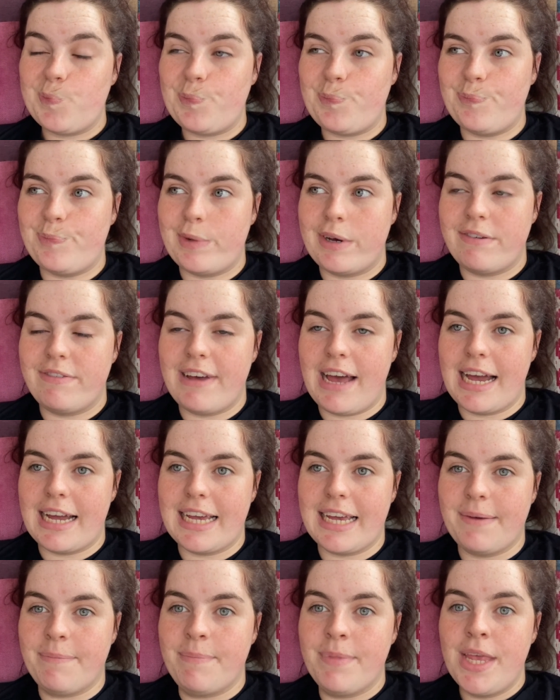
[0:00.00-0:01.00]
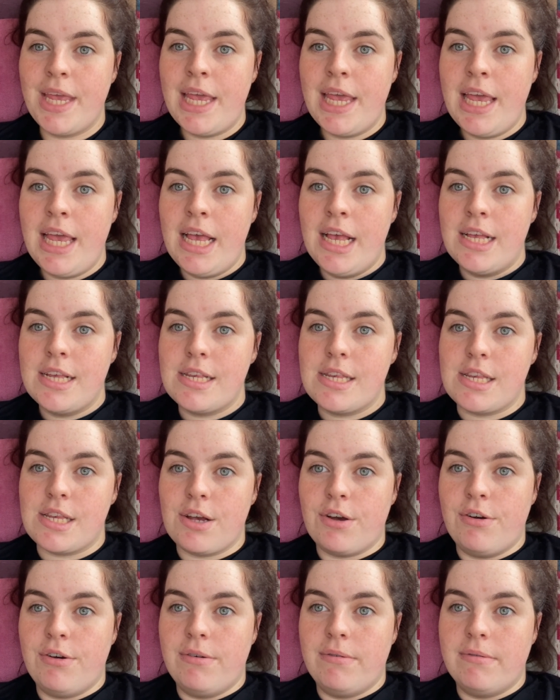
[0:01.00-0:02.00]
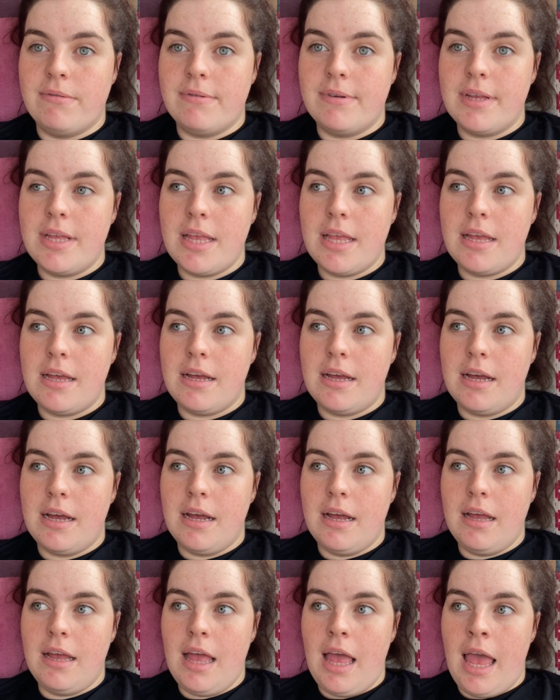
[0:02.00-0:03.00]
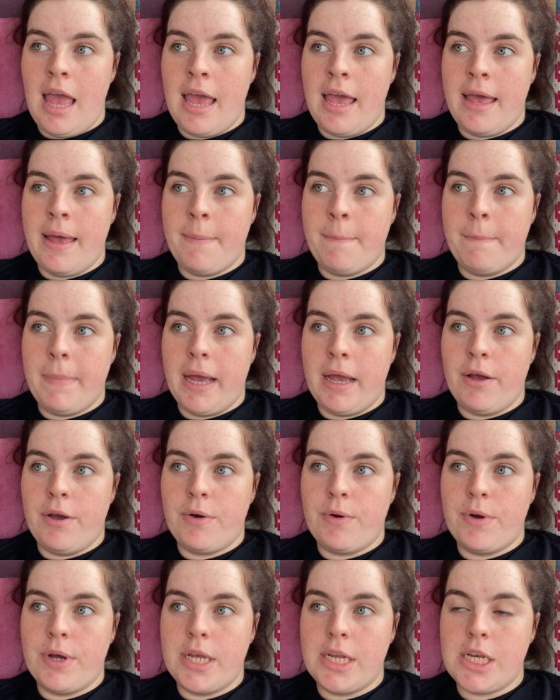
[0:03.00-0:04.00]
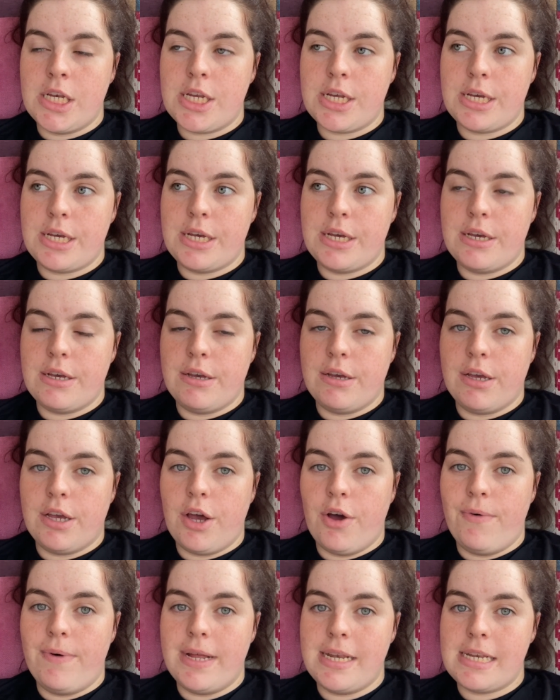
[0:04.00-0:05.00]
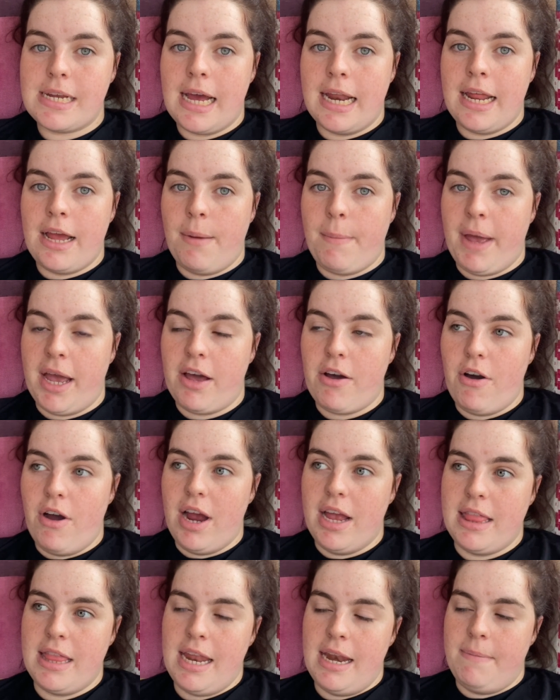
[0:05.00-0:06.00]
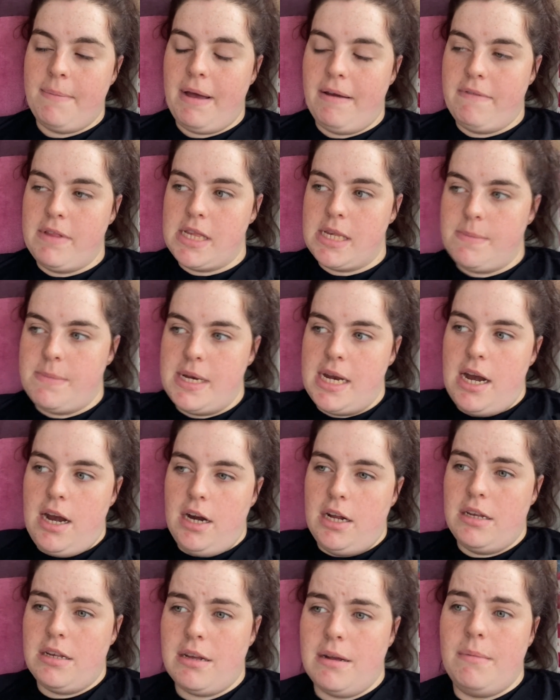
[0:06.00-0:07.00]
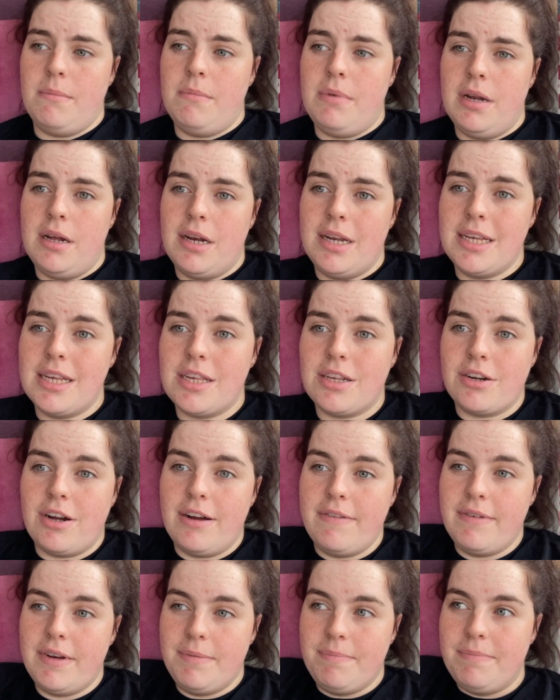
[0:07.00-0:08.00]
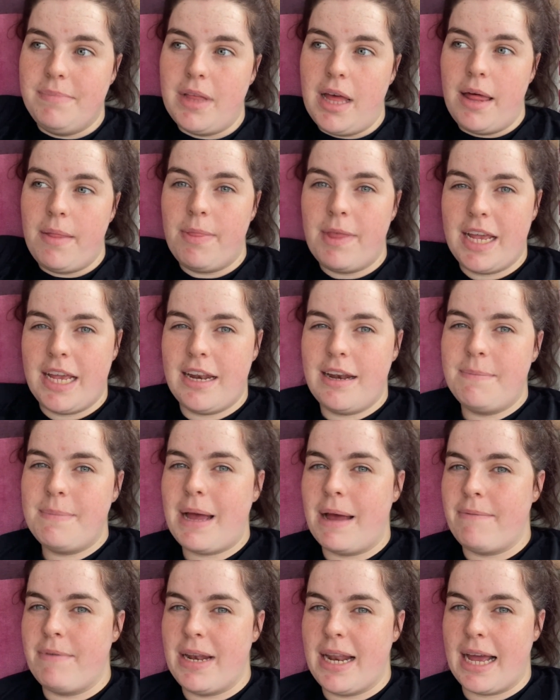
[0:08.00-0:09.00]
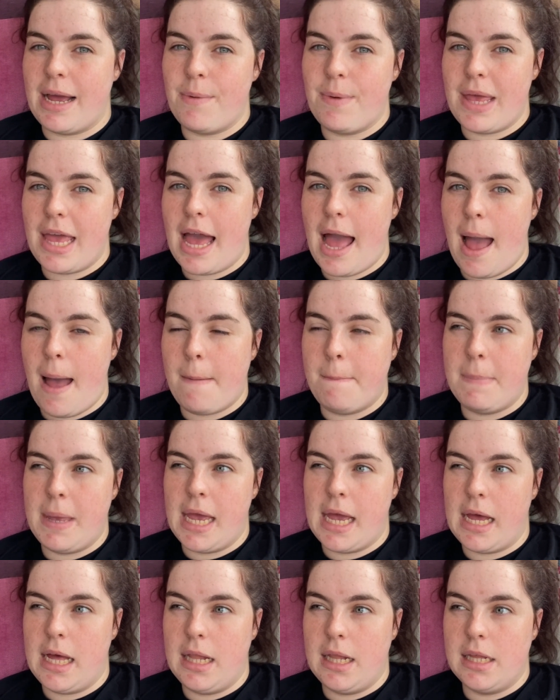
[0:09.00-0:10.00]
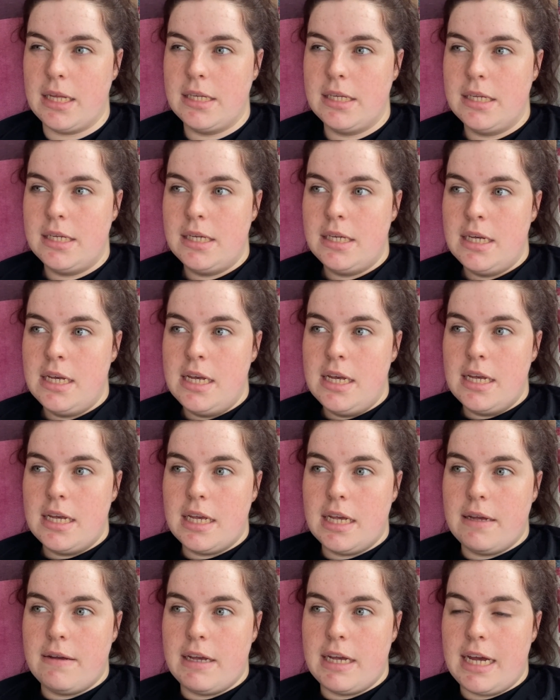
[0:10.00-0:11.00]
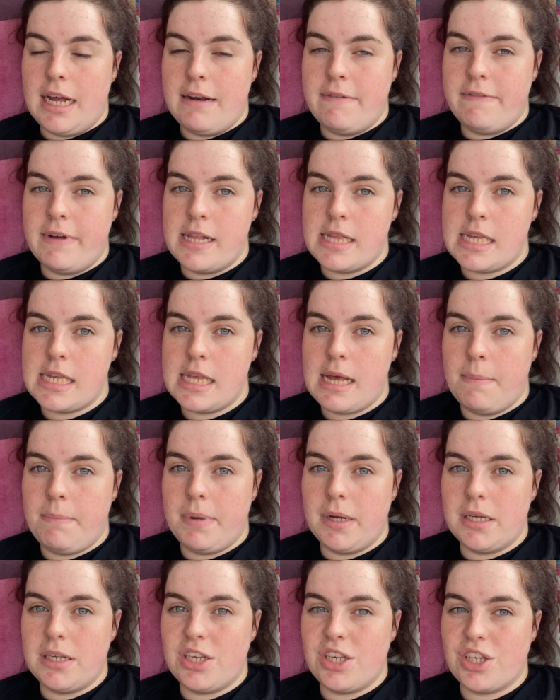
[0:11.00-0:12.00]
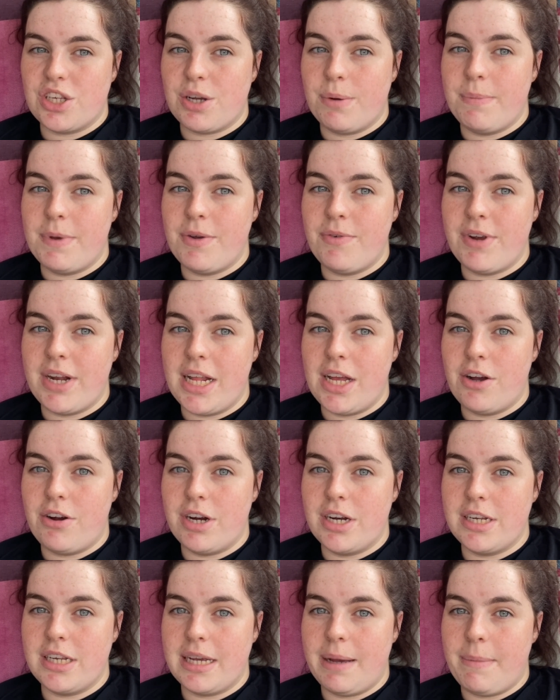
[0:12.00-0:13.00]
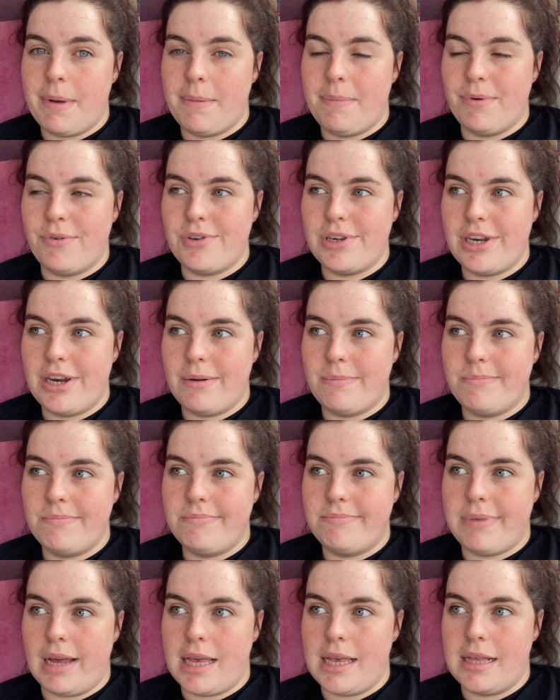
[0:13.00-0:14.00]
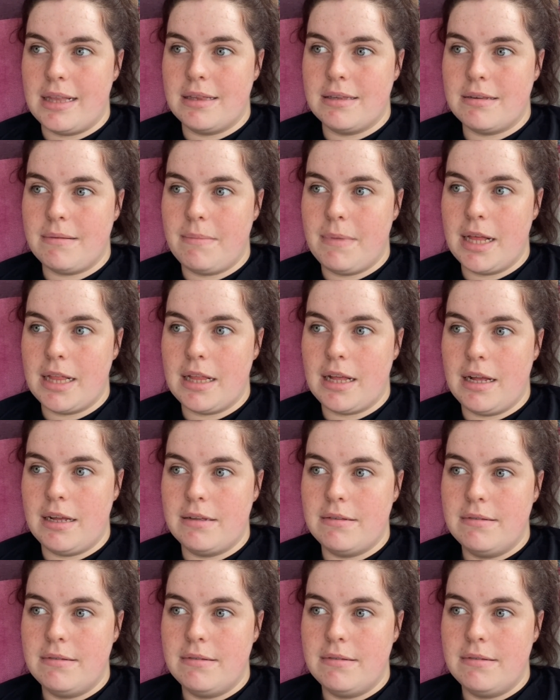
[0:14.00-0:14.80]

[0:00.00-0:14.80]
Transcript: But fuck it. So um, I'm going to go and tidy up my car and then I'm having some dinner because I'm bloody starving. I'm thinking I'm having like a wee ham bagel. I kind of fancy that, but it's just going to be really hard to get my protein up by eating something like that.